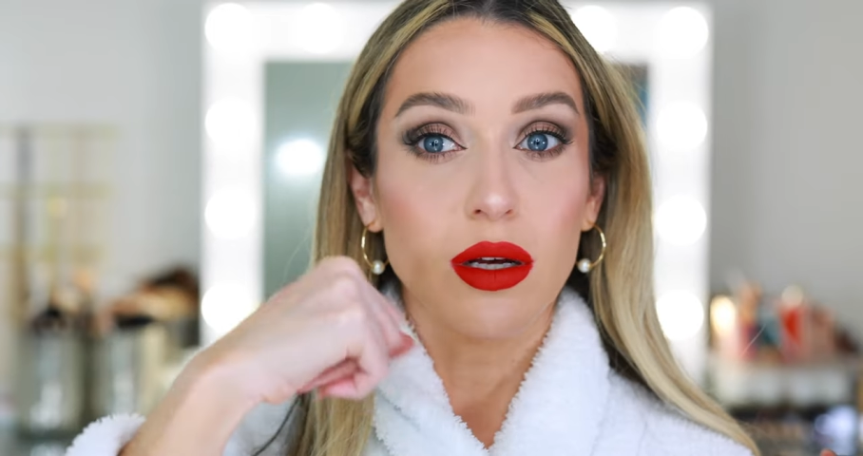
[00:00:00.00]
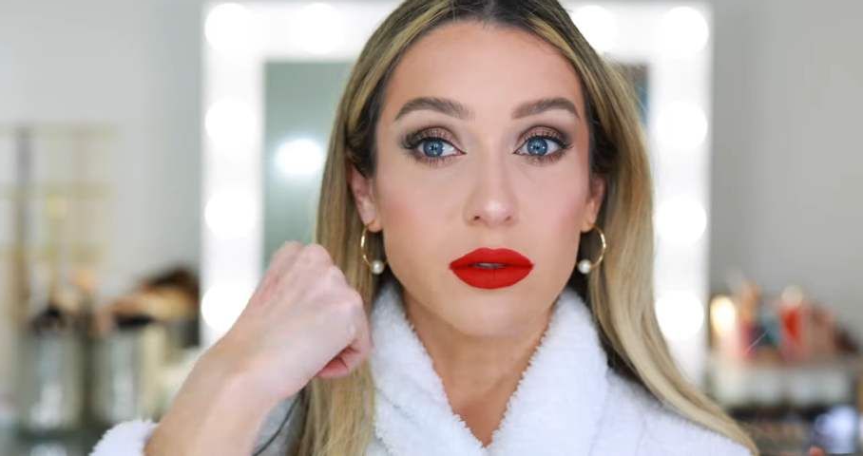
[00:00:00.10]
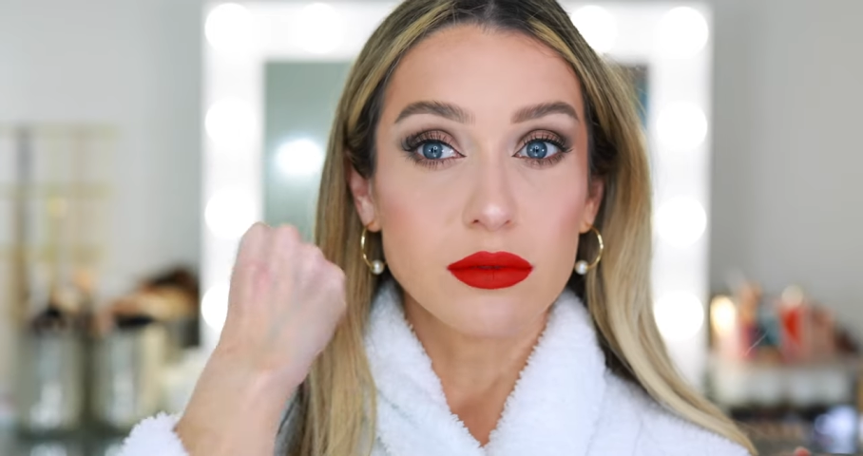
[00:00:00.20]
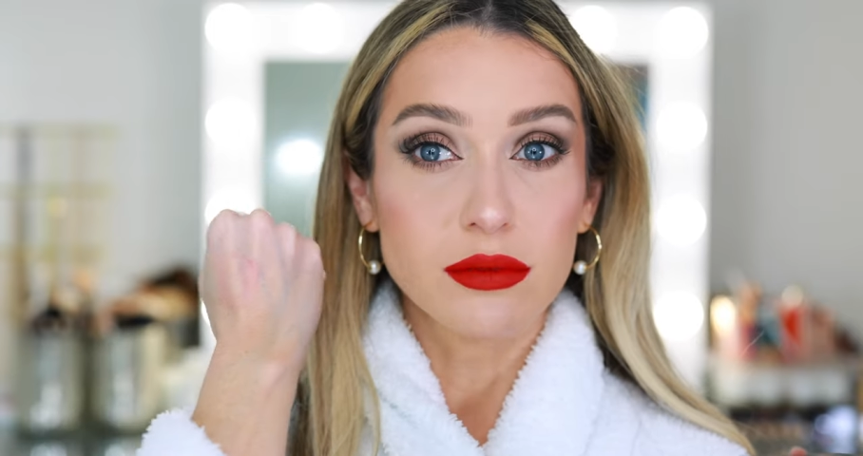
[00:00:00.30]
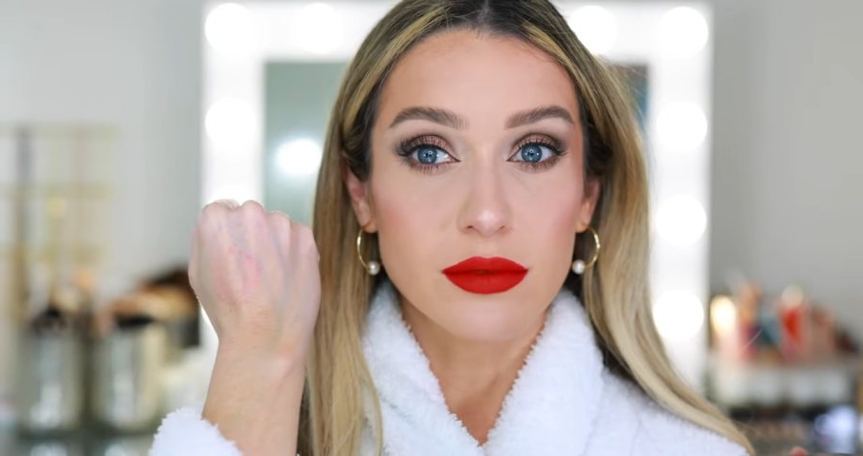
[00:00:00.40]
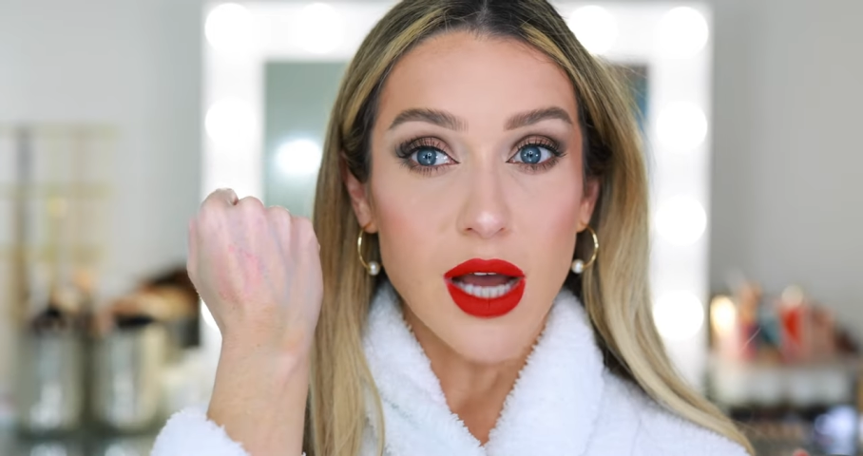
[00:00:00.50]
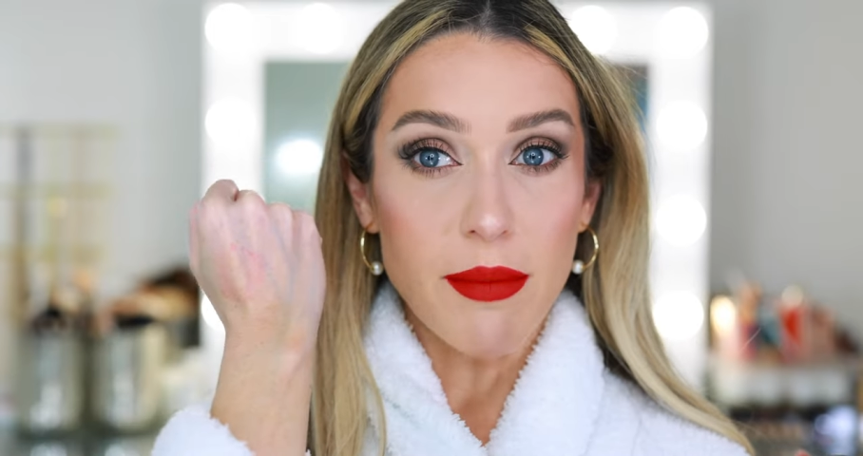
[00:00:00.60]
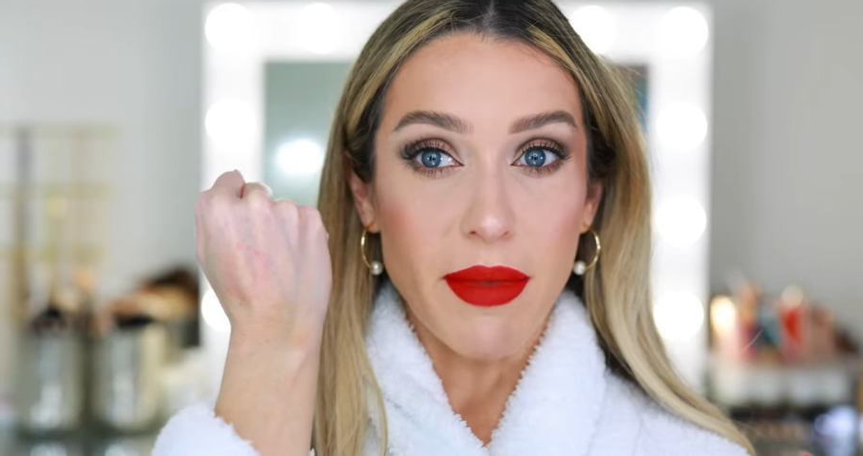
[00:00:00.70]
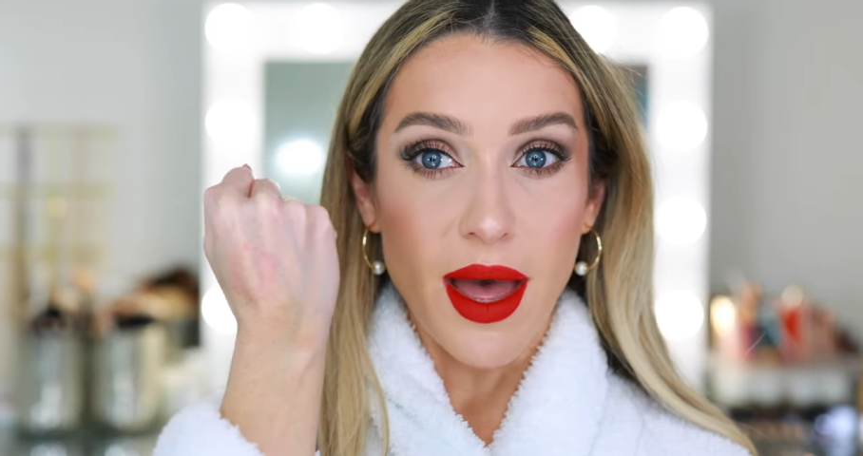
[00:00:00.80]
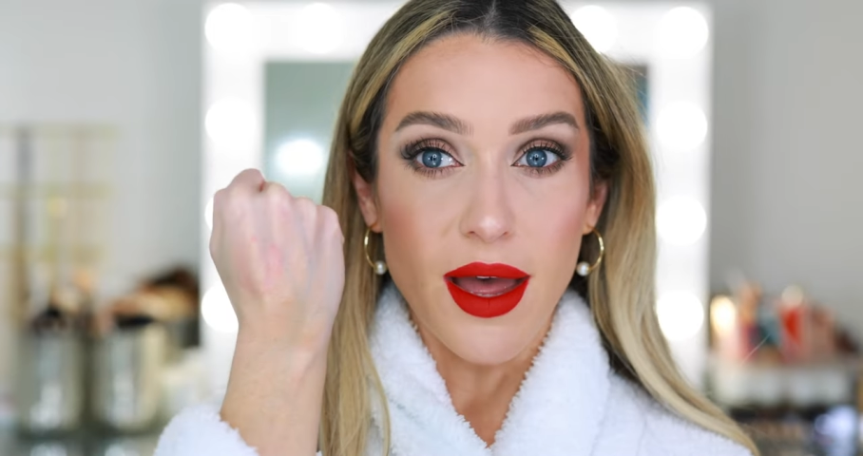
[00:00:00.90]
Ooh,
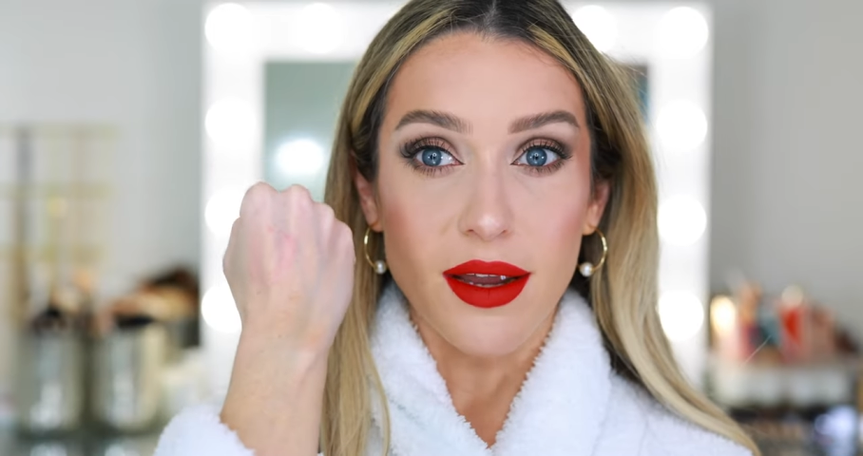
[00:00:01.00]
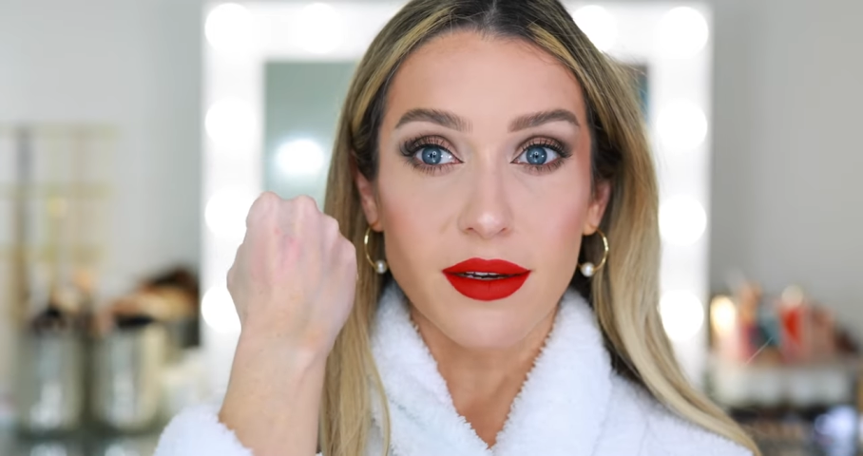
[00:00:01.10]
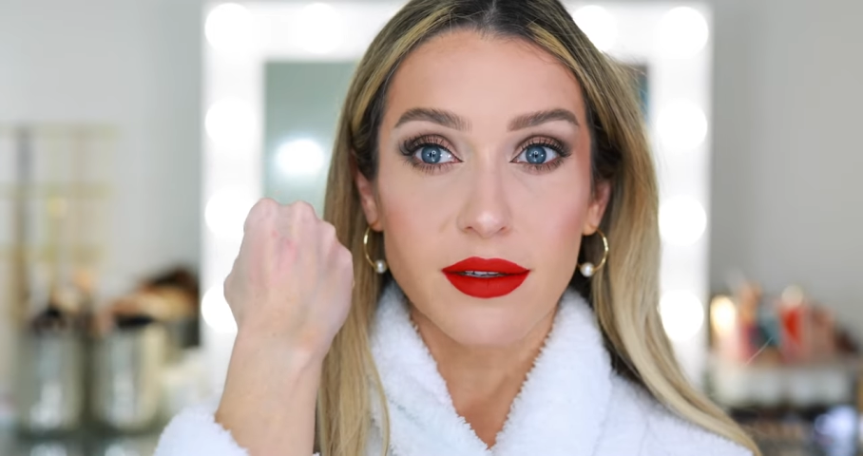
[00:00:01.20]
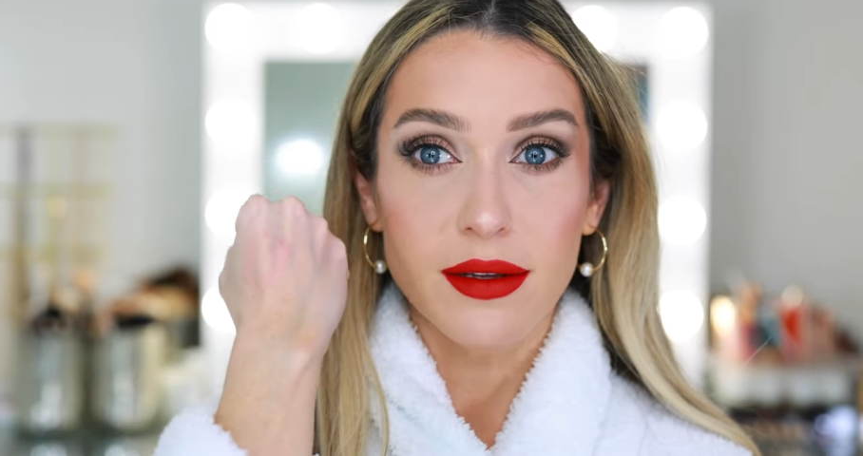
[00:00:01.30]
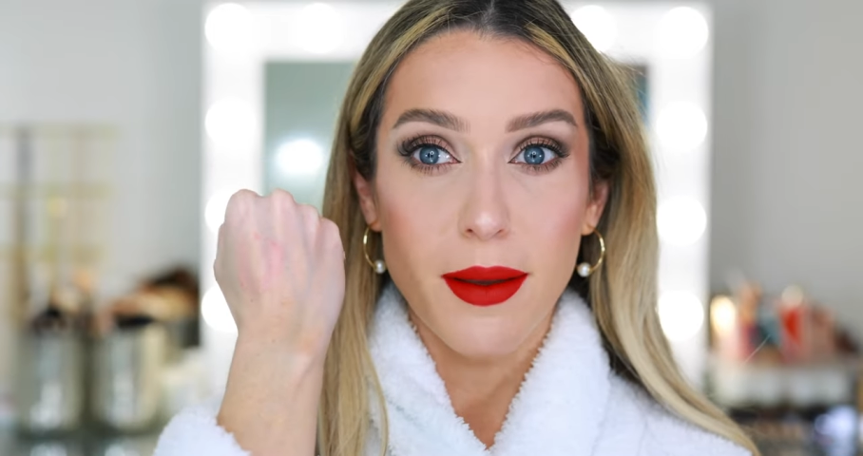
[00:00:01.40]
not bad.